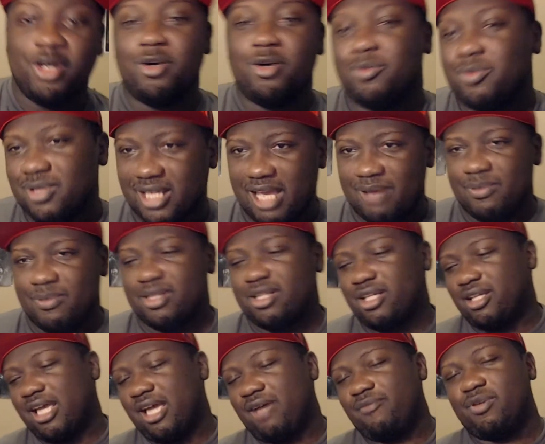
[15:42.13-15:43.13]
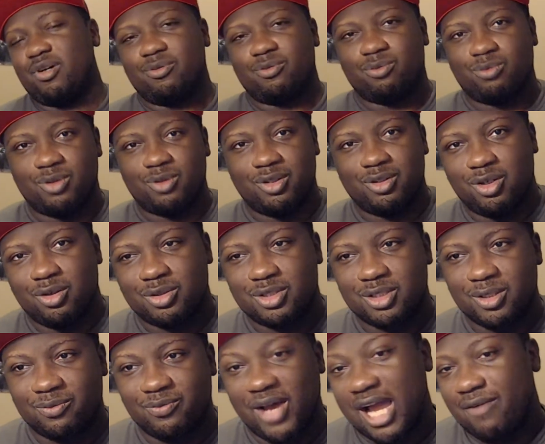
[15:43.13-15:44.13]
have a
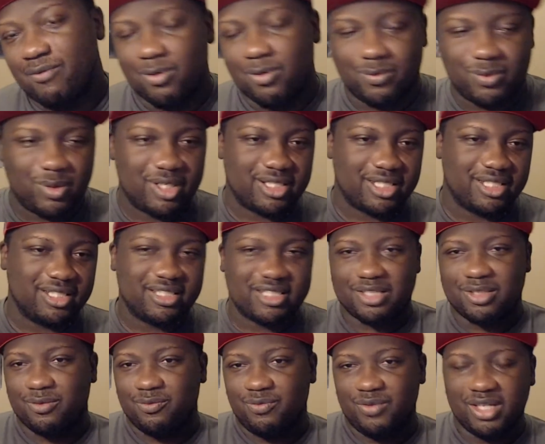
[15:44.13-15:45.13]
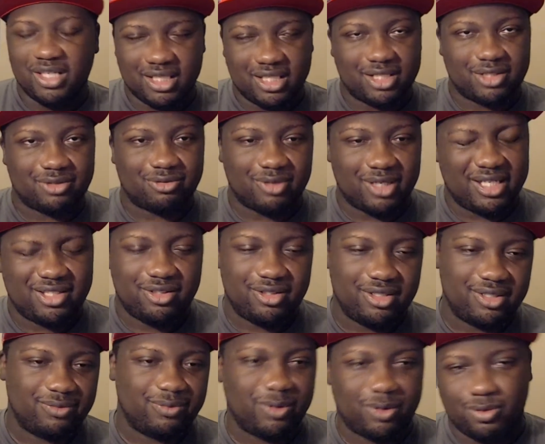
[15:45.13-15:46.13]
survivor voice because it's civilians, right? So you
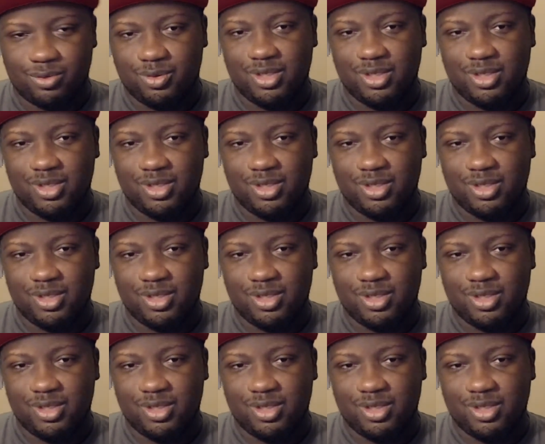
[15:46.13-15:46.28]
Goku,